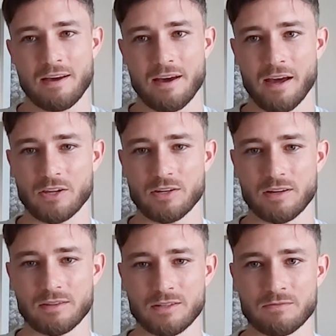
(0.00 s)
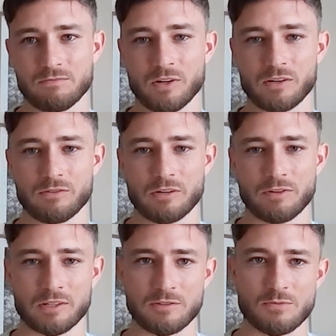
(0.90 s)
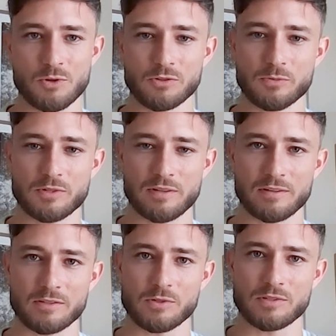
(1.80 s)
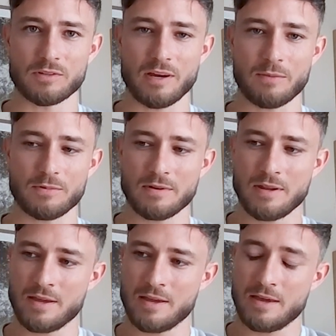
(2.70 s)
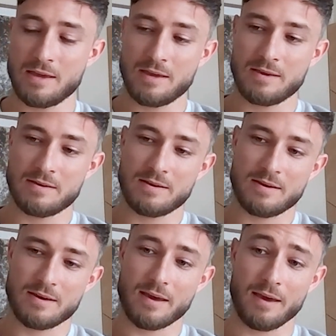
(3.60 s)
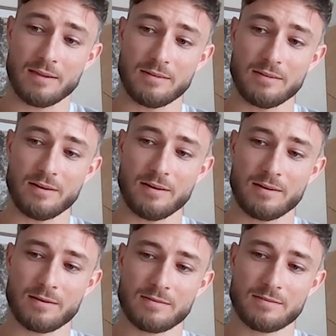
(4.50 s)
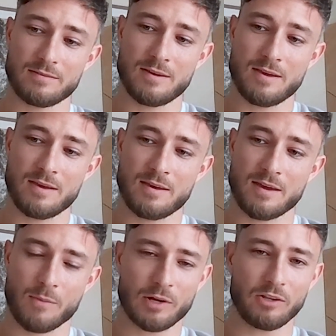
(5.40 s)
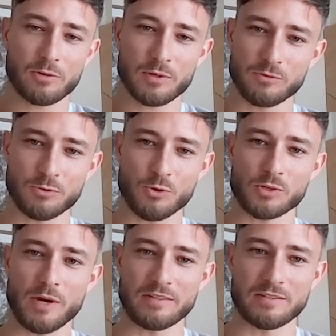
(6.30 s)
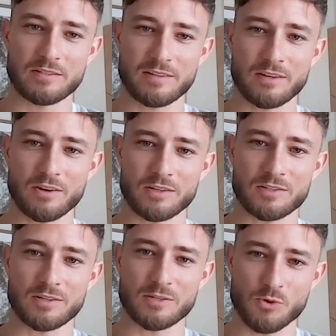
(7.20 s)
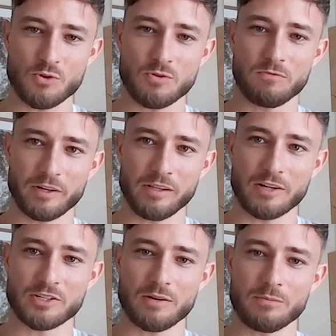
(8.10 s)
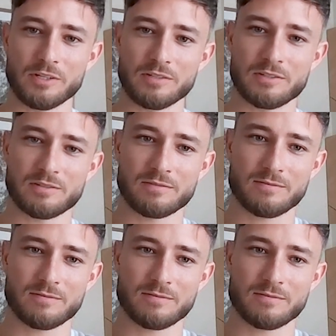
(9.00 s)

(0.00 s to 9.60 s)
And you get these very, very effective small groups, I think is what's going to happen. And a lot of people have talked about this. I think you're going to see small, very large companies.